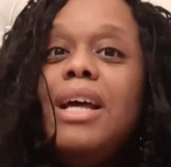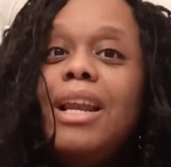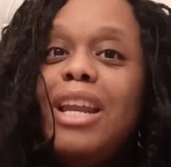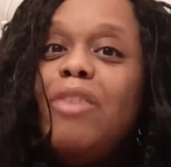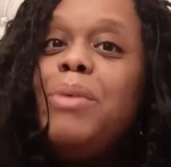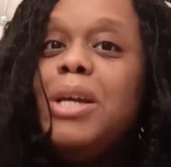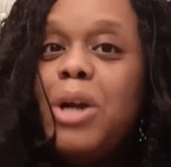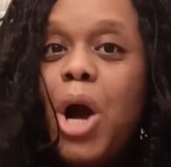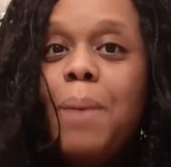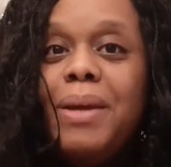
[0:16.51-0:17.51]
leave me a
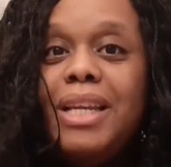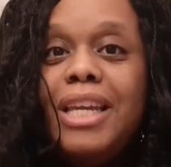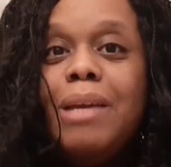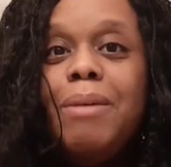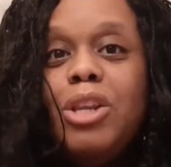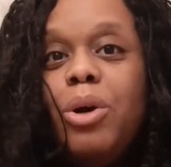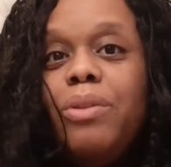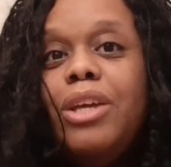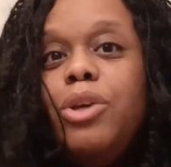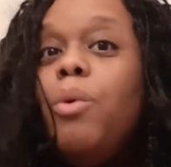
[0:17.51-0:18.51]
comment letting me know
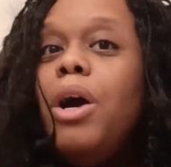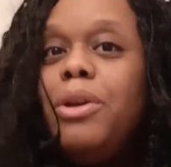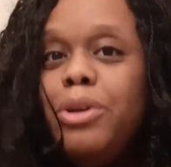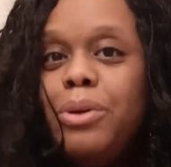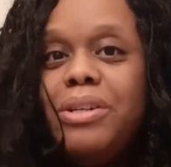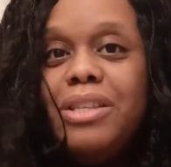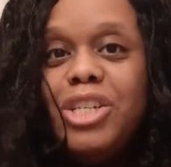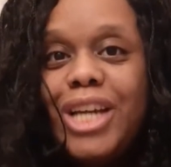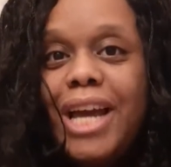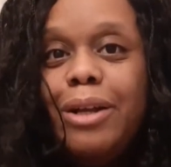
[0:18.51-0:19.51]
that you are new to the
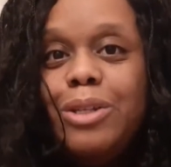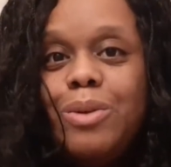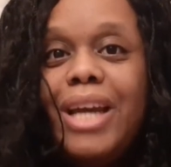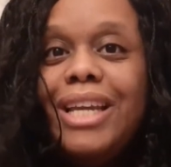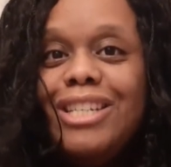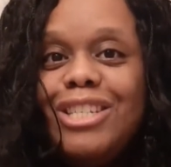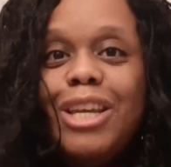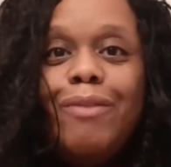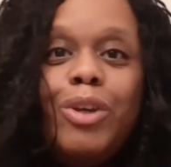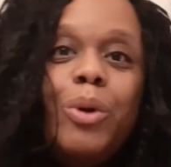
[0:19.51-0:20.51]
channel so I can just
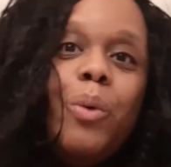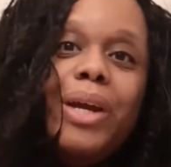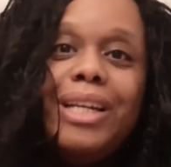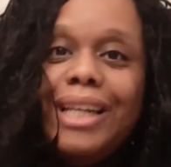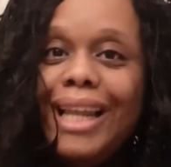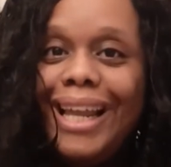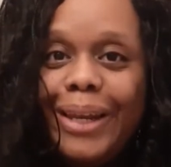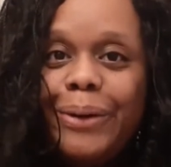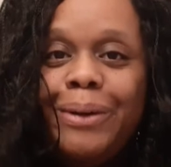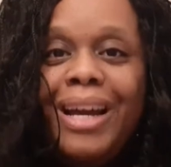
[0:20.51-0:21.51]
give you a quick little
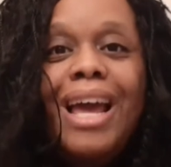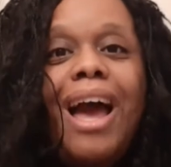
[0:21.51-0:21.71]
hello.